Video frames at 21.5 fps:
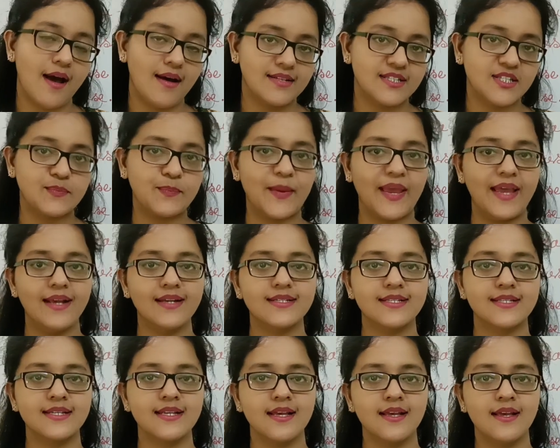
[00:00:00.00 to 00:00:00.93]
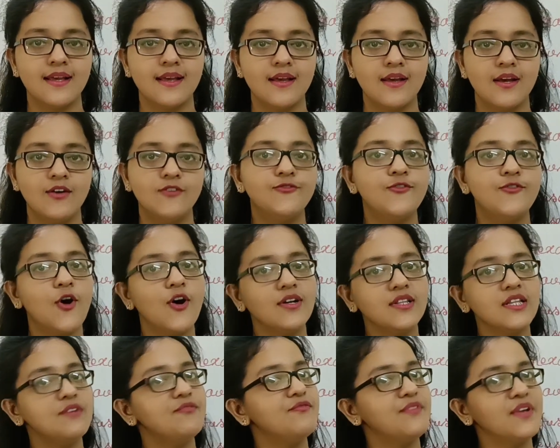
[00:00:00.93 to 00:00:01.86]
aspects for
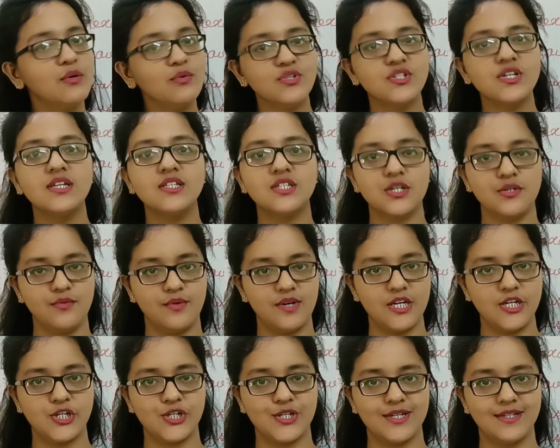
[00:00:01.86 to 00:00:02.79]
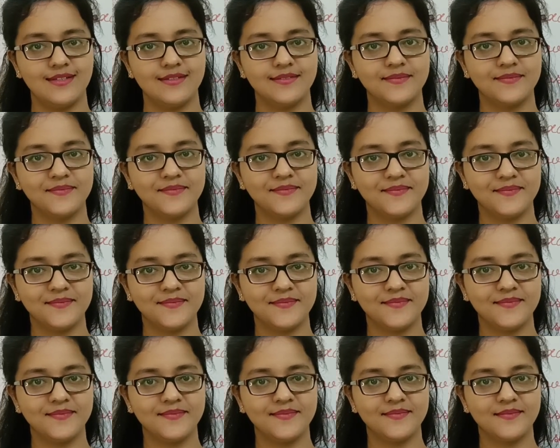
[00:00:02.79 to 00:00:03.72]
the future generation.
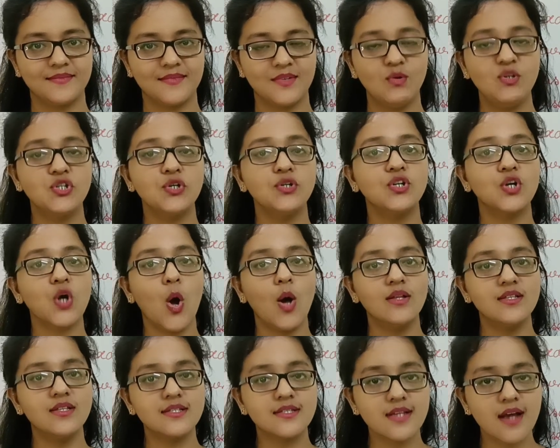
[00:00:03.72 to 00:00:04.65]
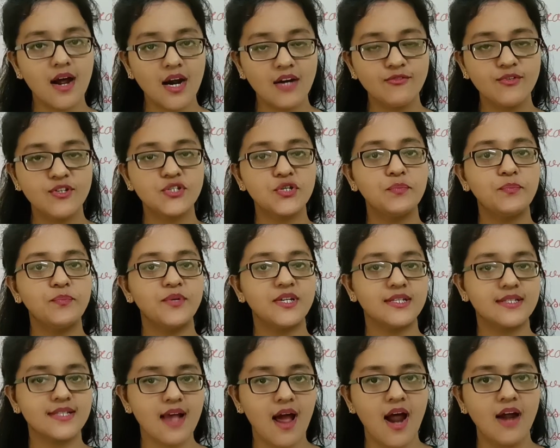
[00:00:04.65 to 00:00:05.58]
We should conserve, we should
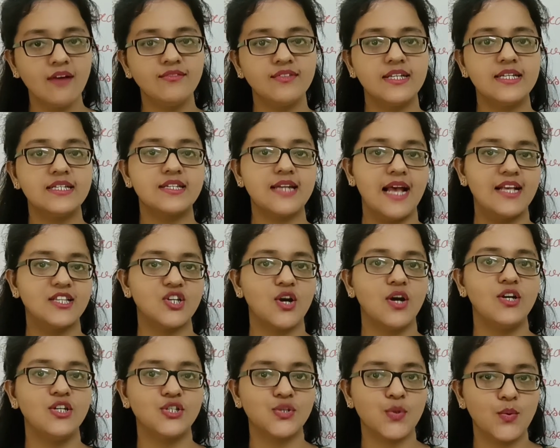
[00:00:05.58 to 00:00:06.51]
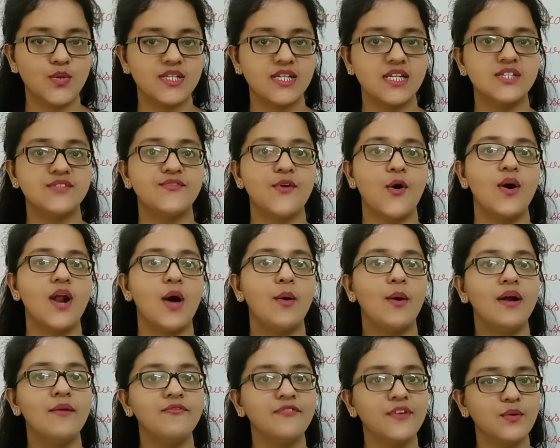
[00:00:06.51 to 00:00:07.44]
preserve these natural resources for
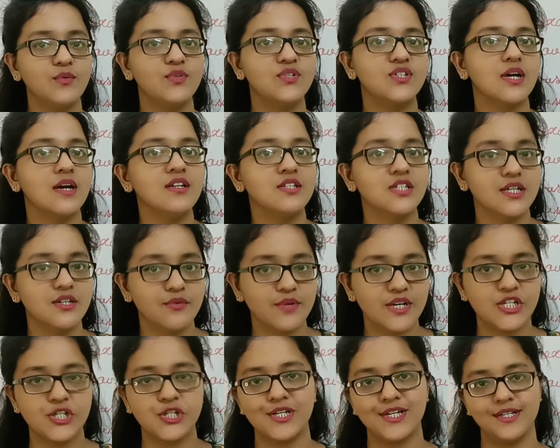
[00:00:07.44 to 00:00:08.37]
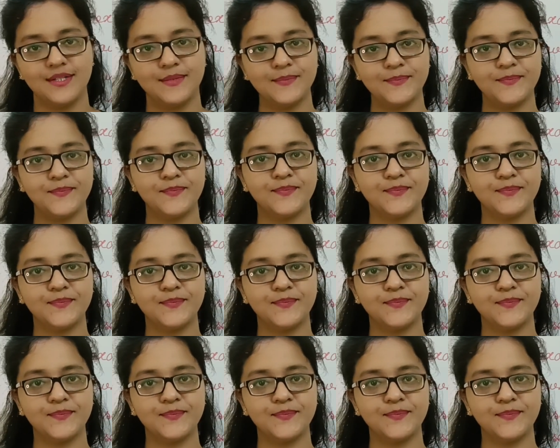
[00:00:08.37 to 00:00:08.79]
our future generation.